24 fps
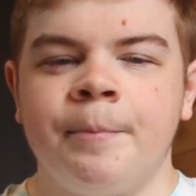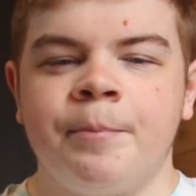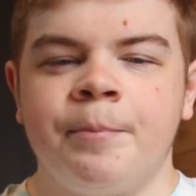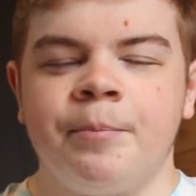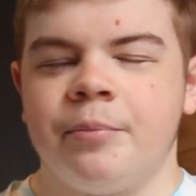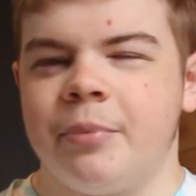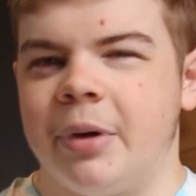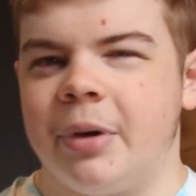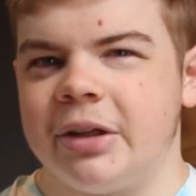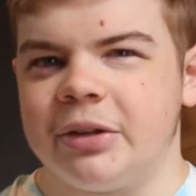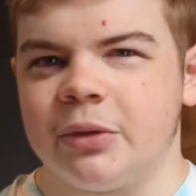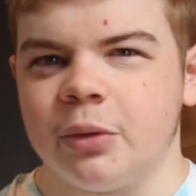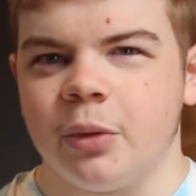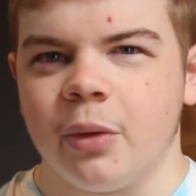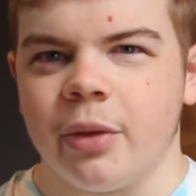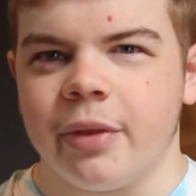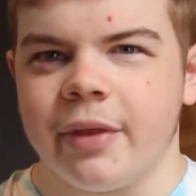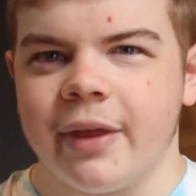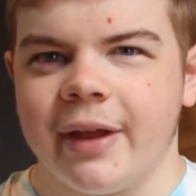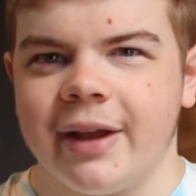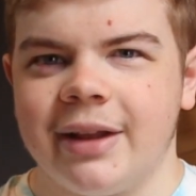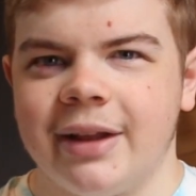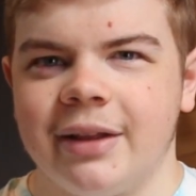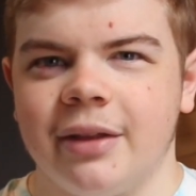but I don't
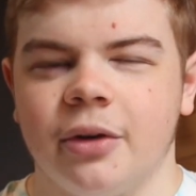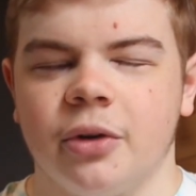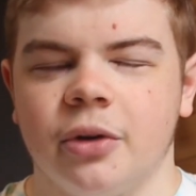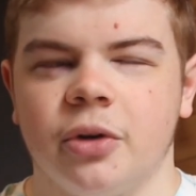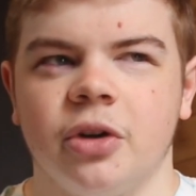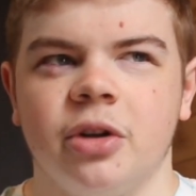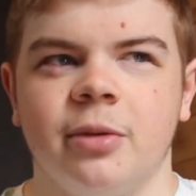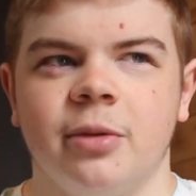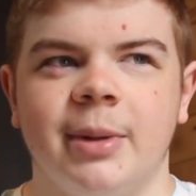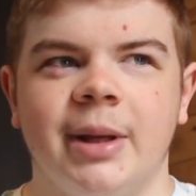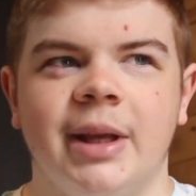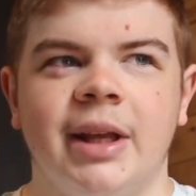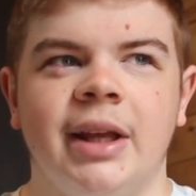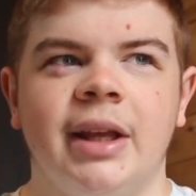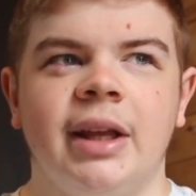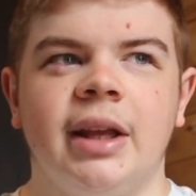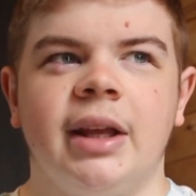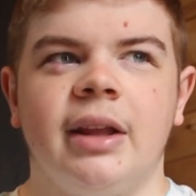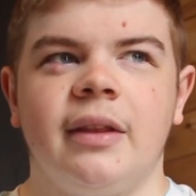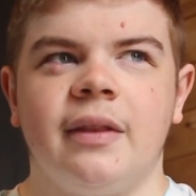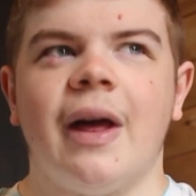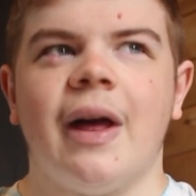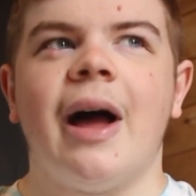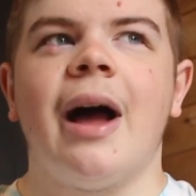think they're going to be
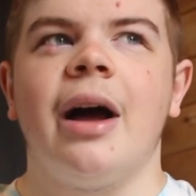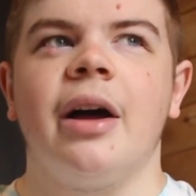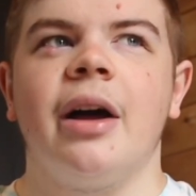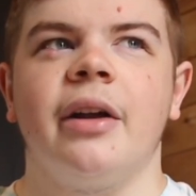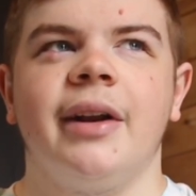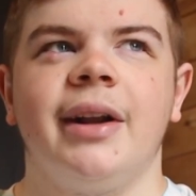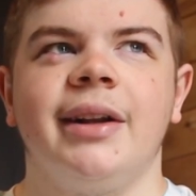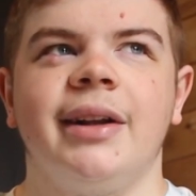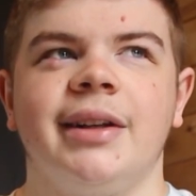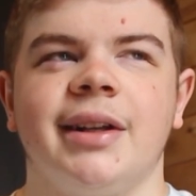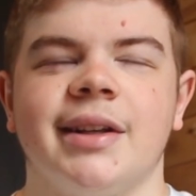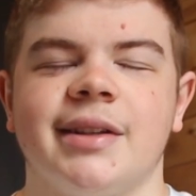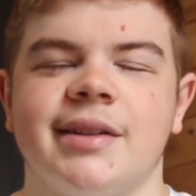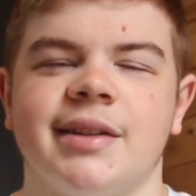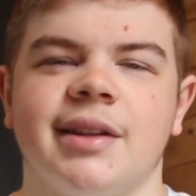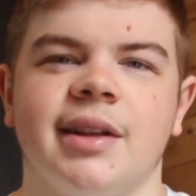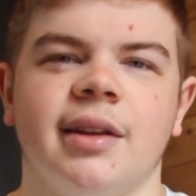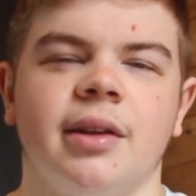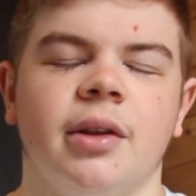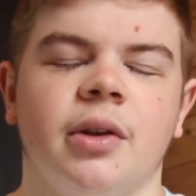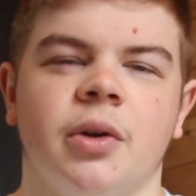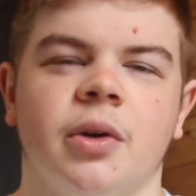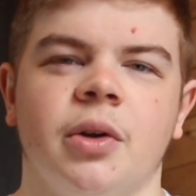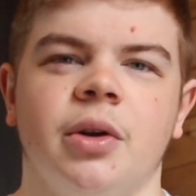that horrendous that
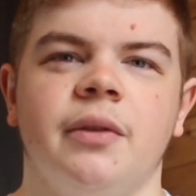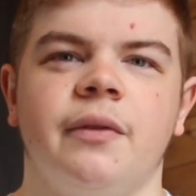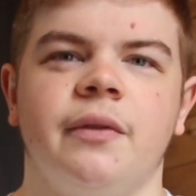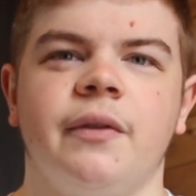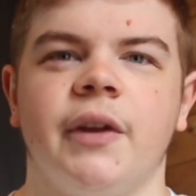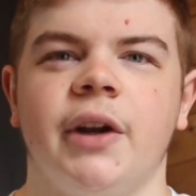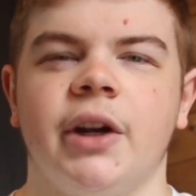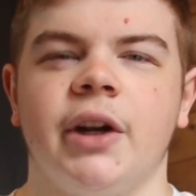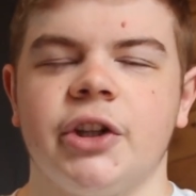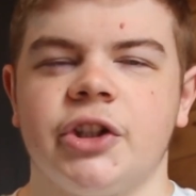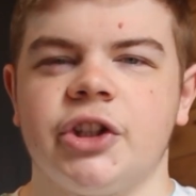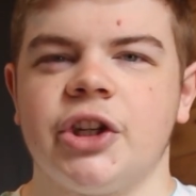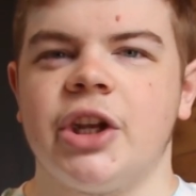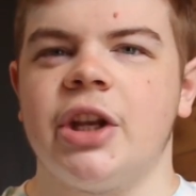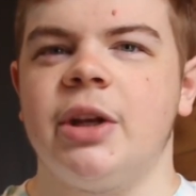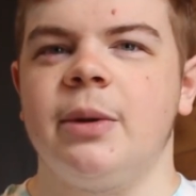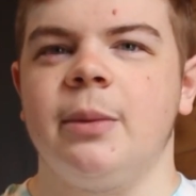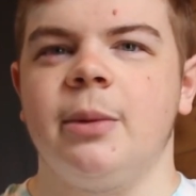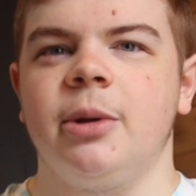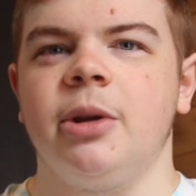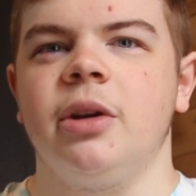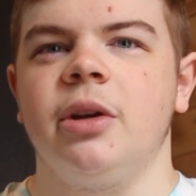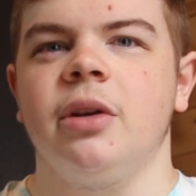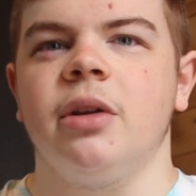they're going to finish anywhere
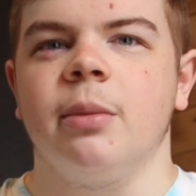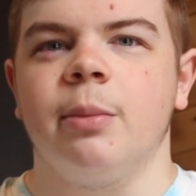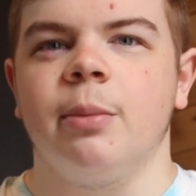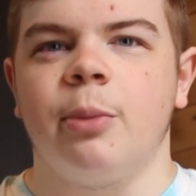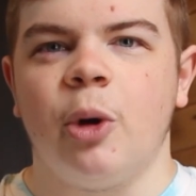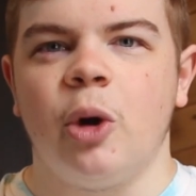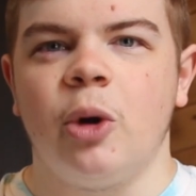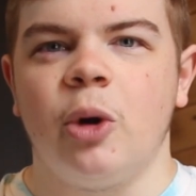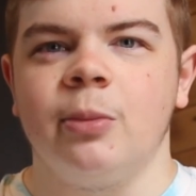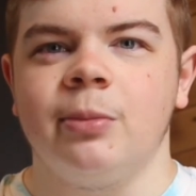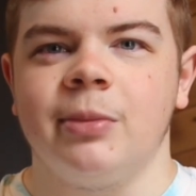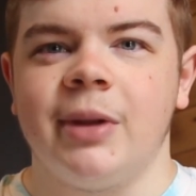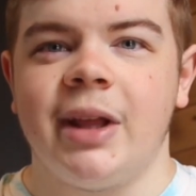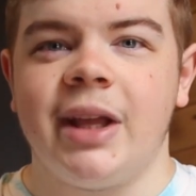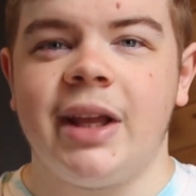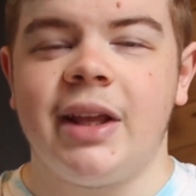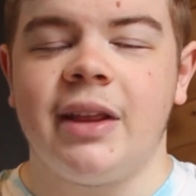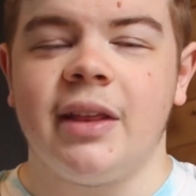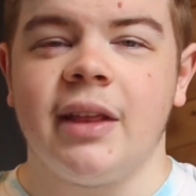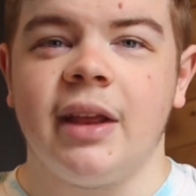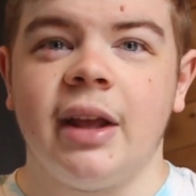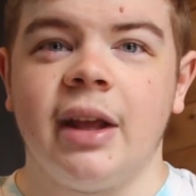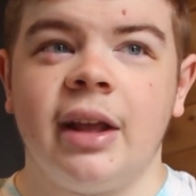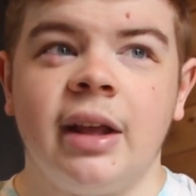near the bottom like
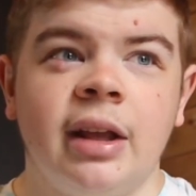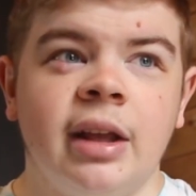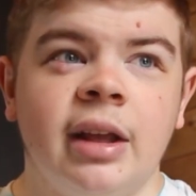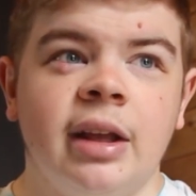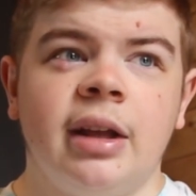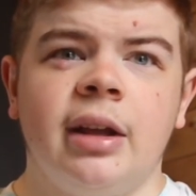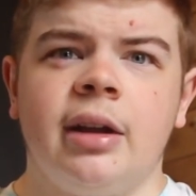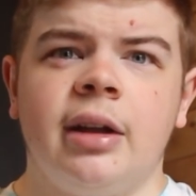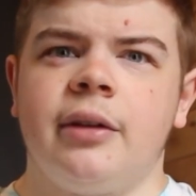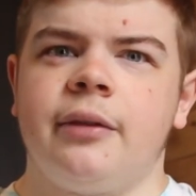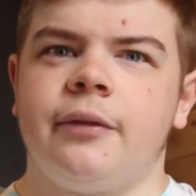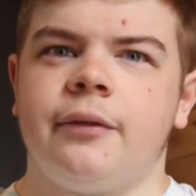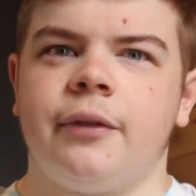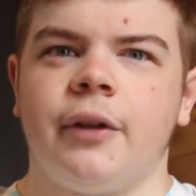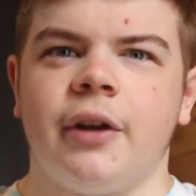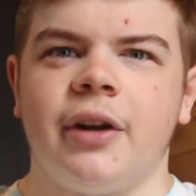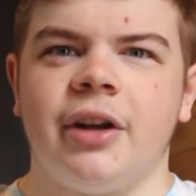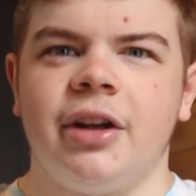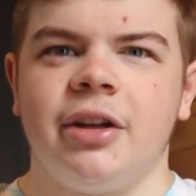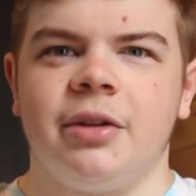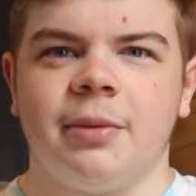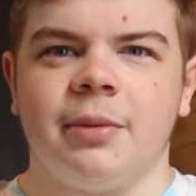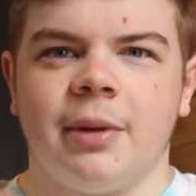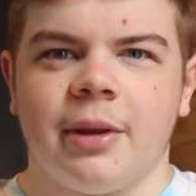they
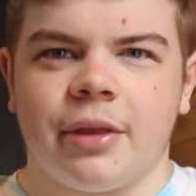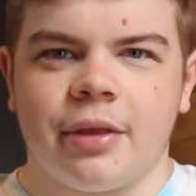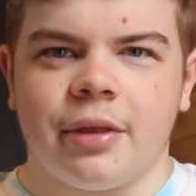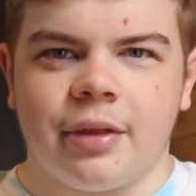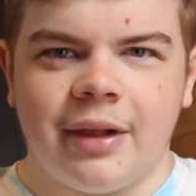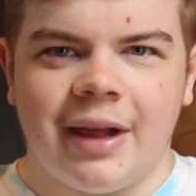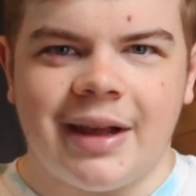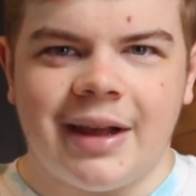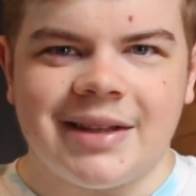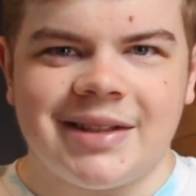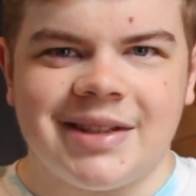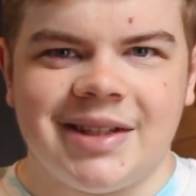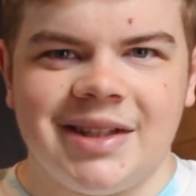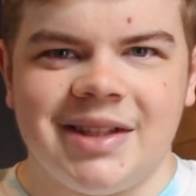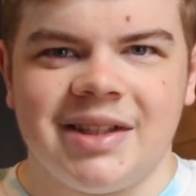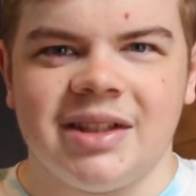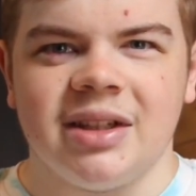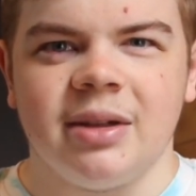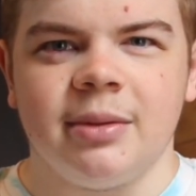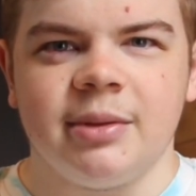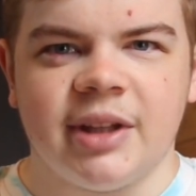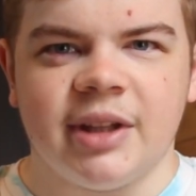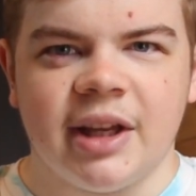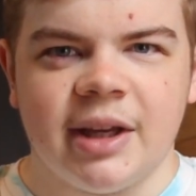flirted with last season
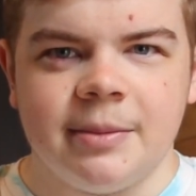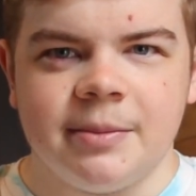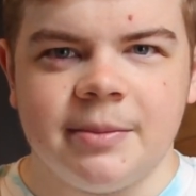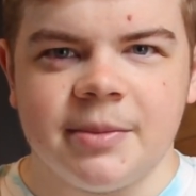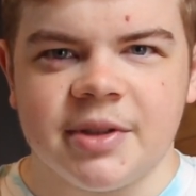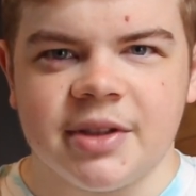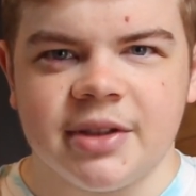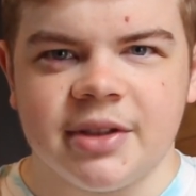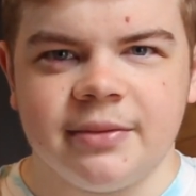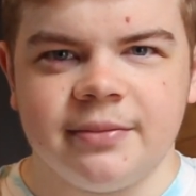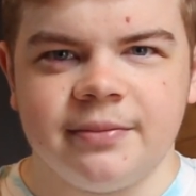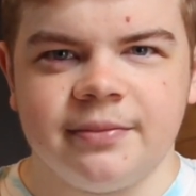at times.